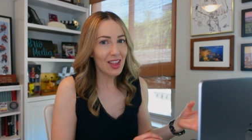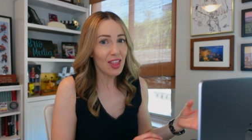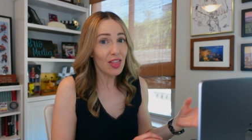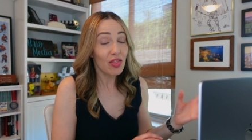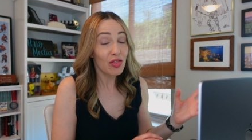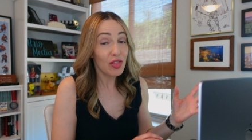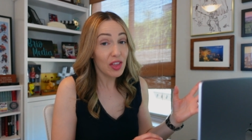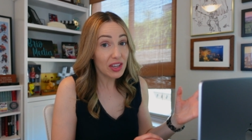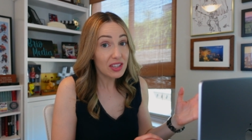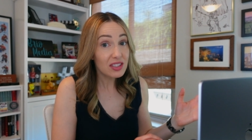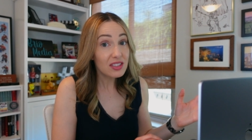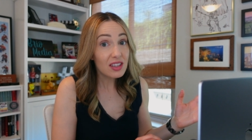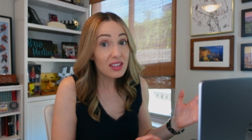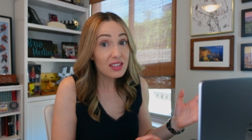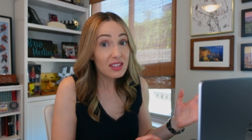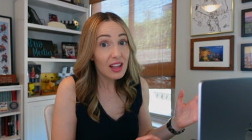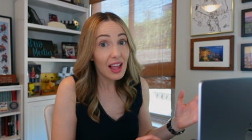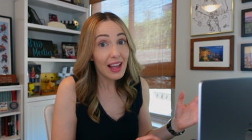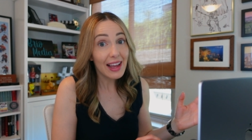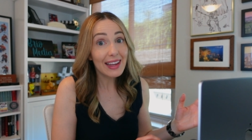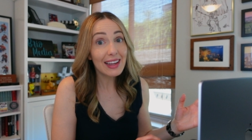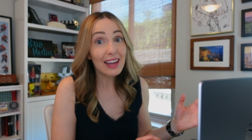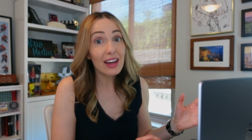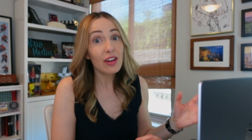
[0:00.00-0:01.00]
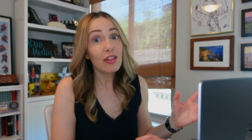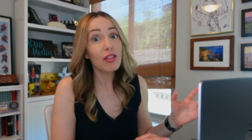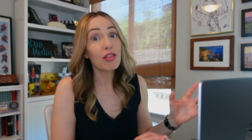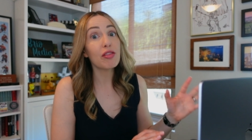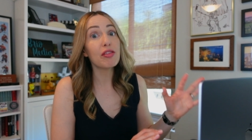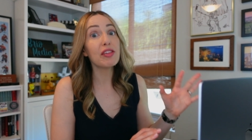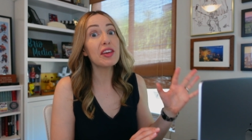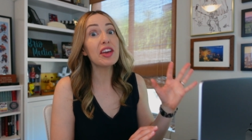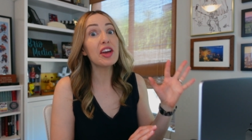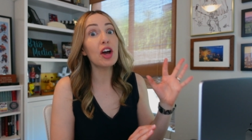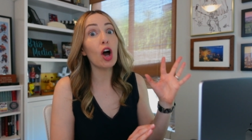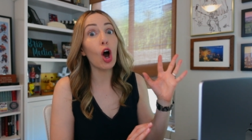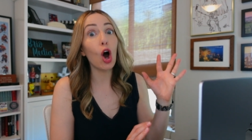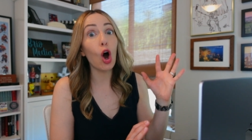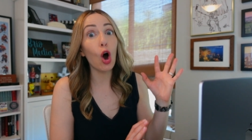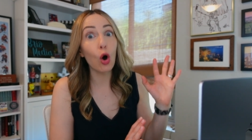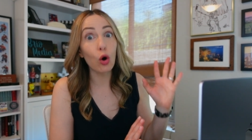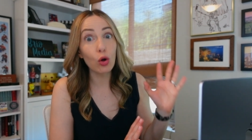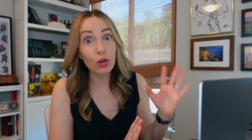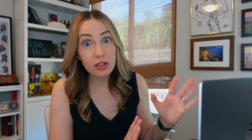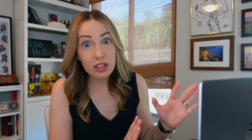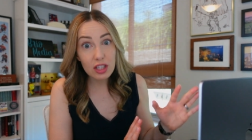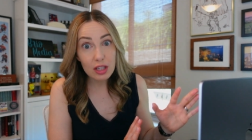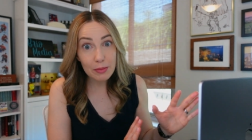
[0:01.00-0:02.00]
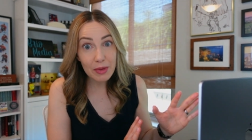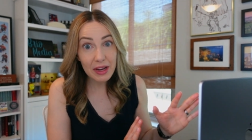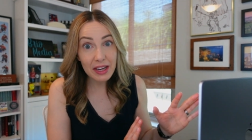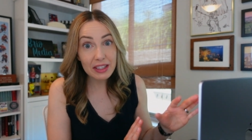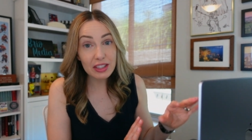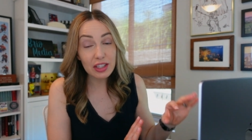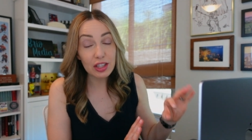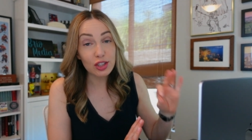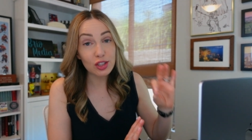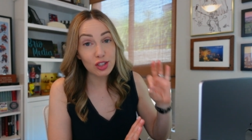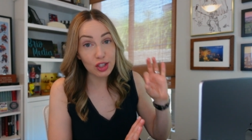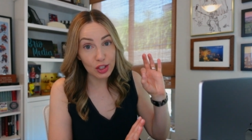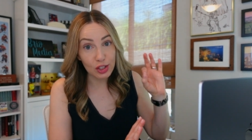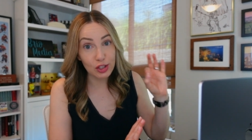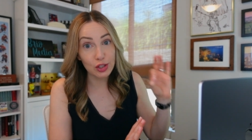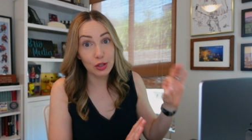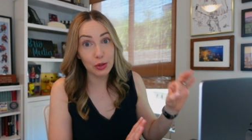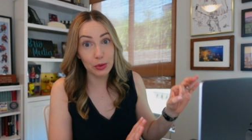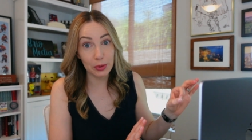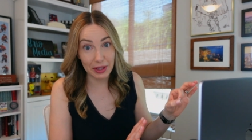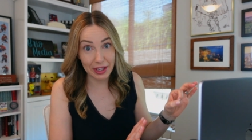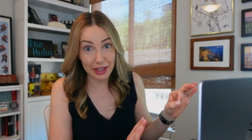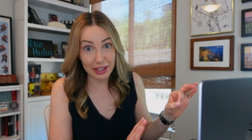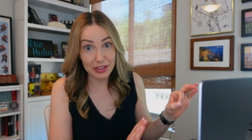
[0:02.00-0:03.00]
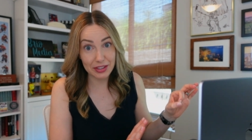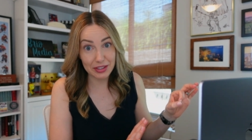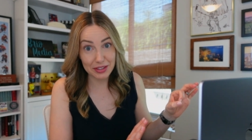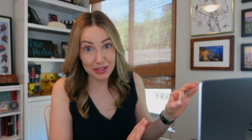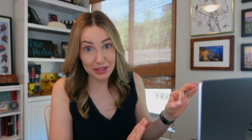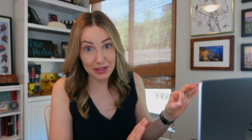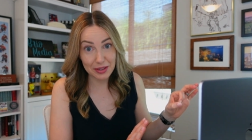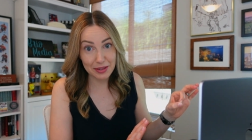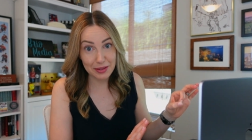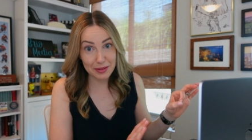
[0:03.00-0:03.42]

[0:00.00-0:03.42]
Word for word: This is like the ultimate to-do list.